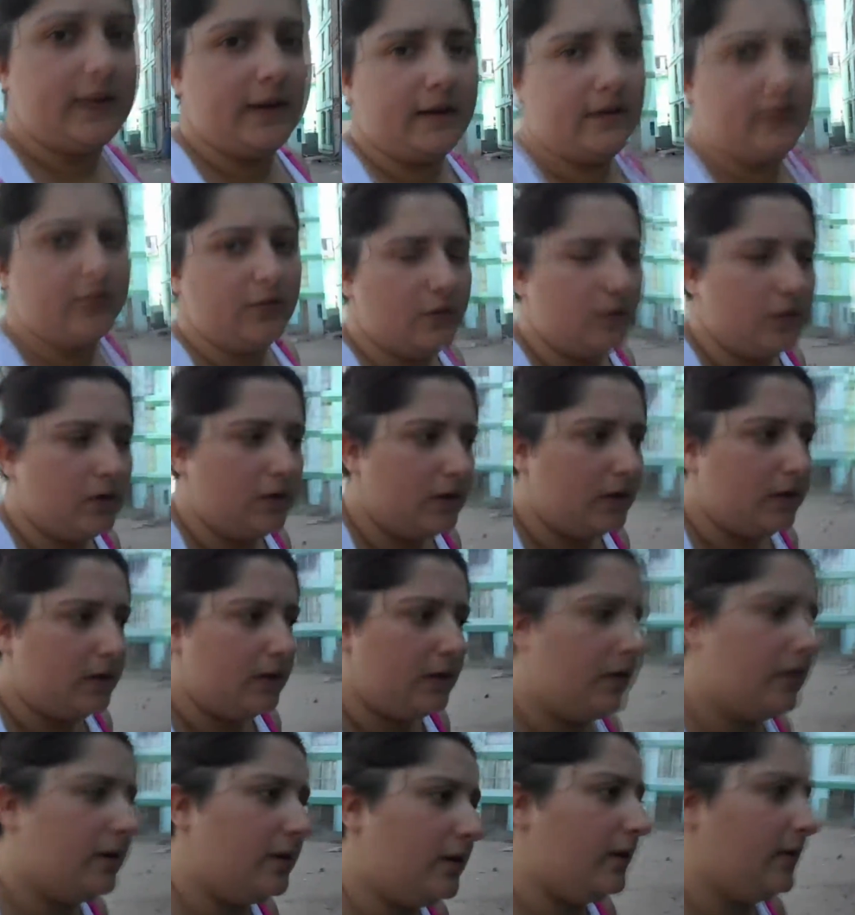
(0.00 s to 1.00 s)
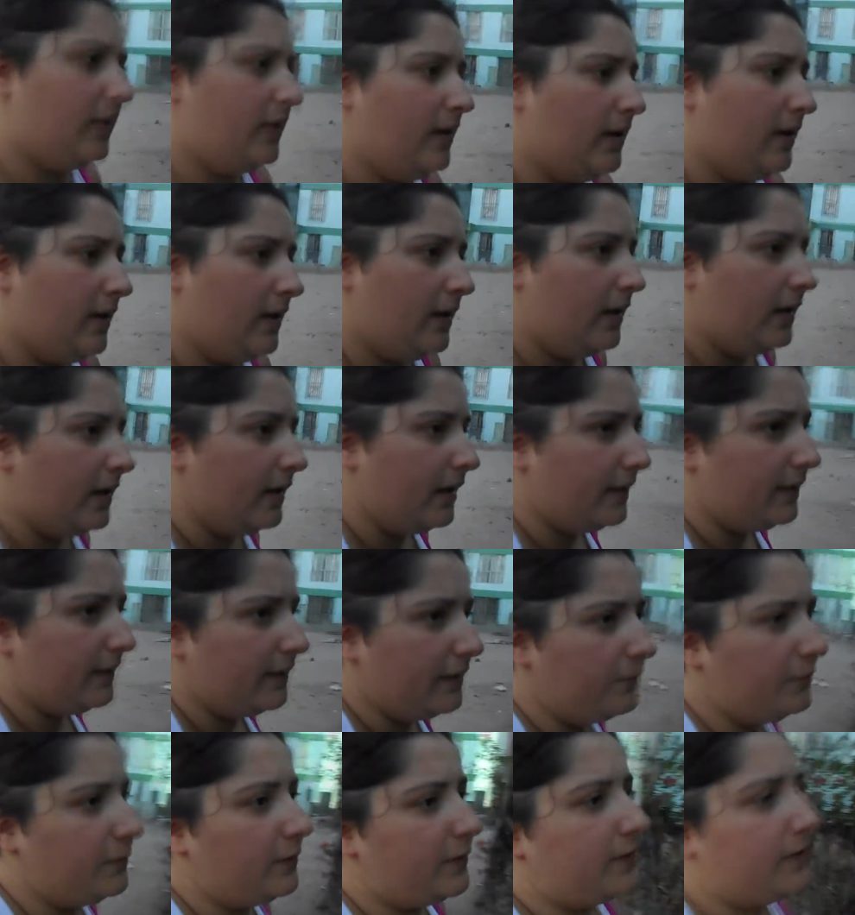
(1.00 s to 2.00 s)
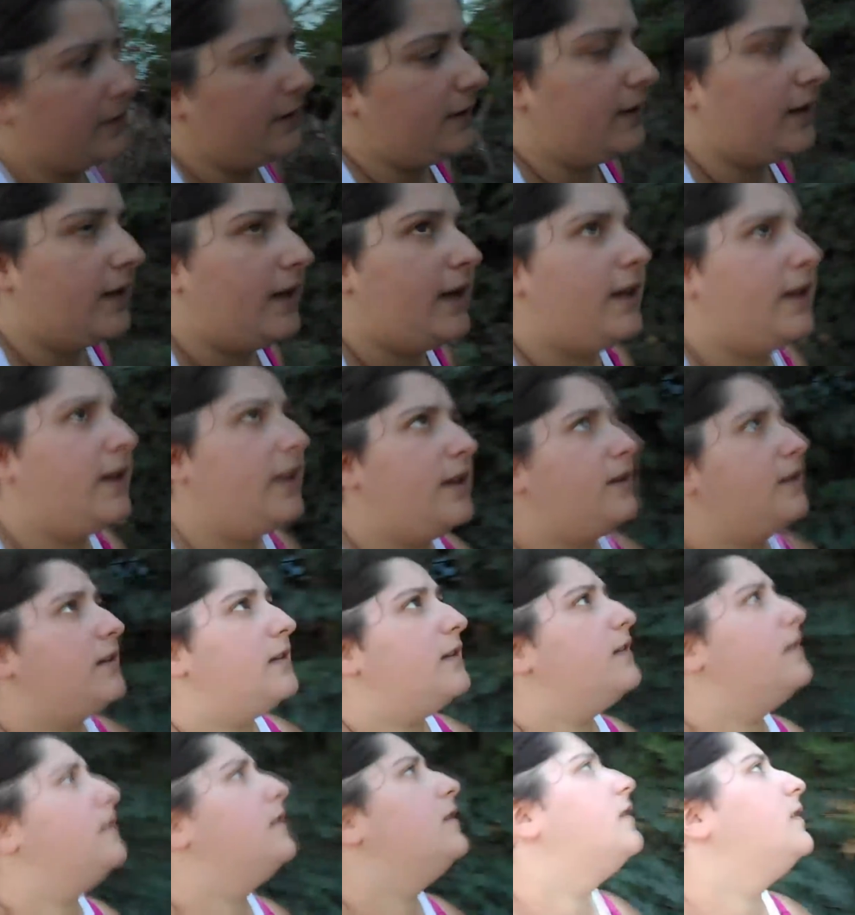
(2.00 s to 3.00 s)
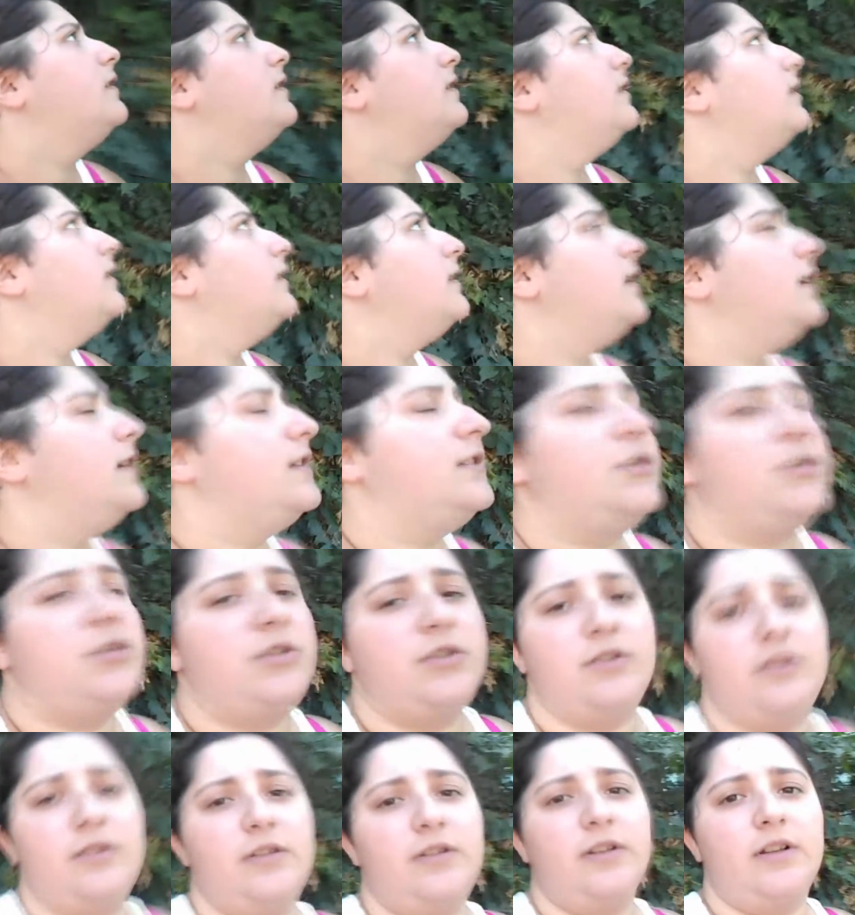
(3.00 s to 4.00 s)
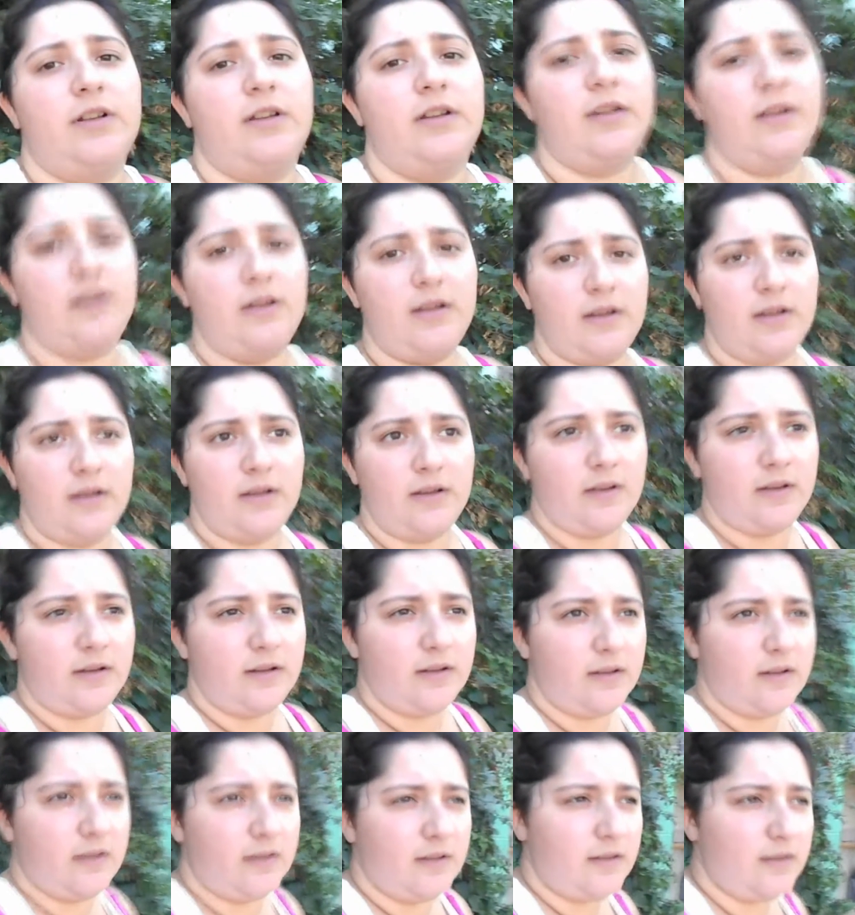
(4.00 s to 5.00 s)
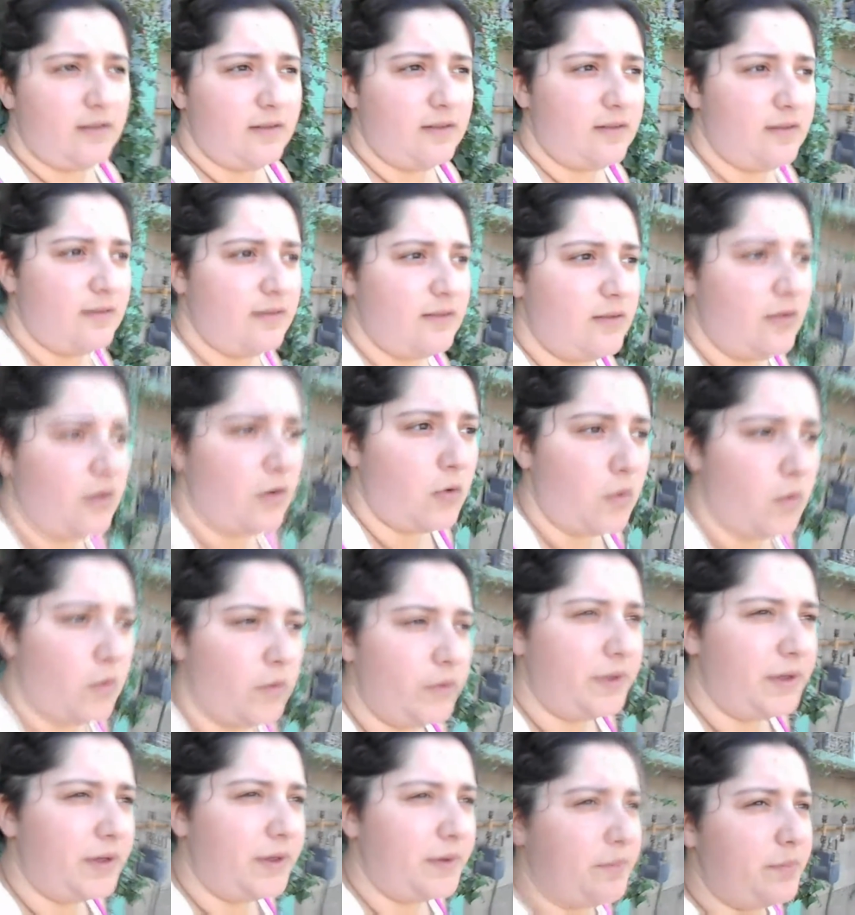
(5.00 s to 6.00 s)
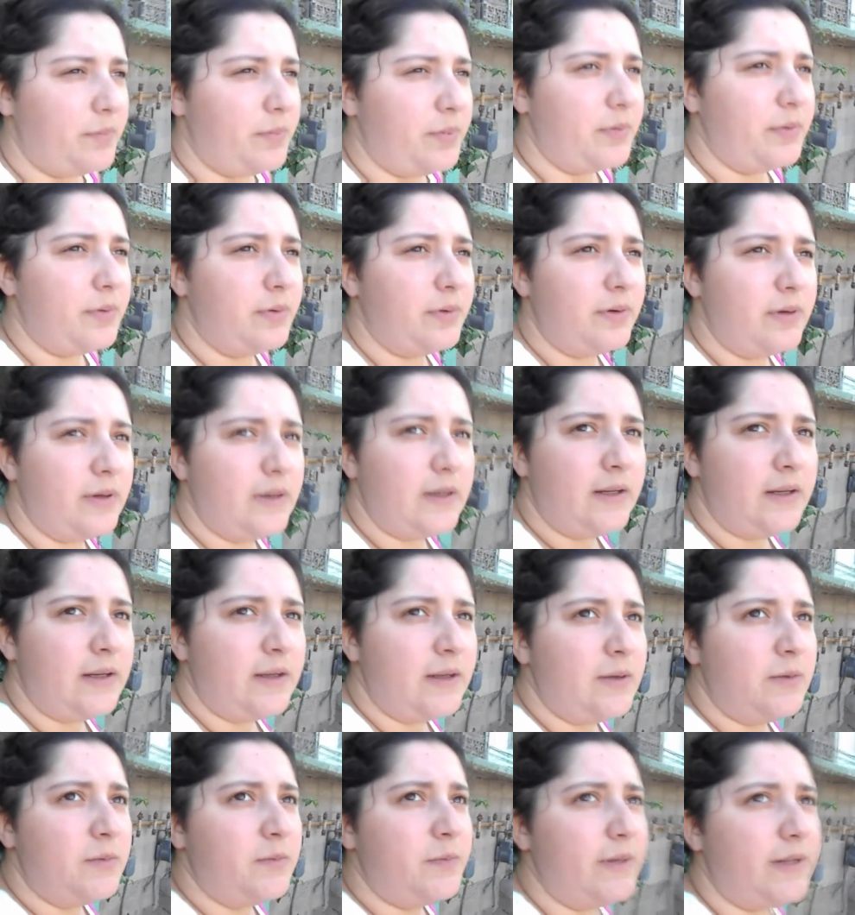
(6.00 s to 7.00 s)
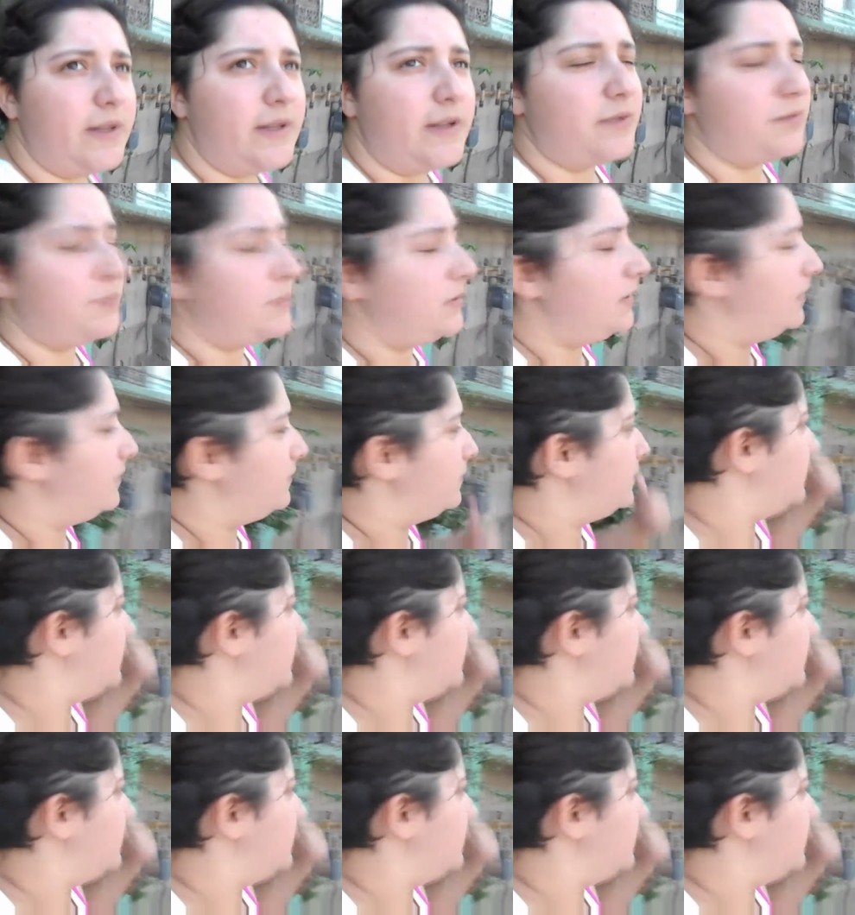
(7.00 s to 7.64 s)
down, and then with the net it should hold up, because we live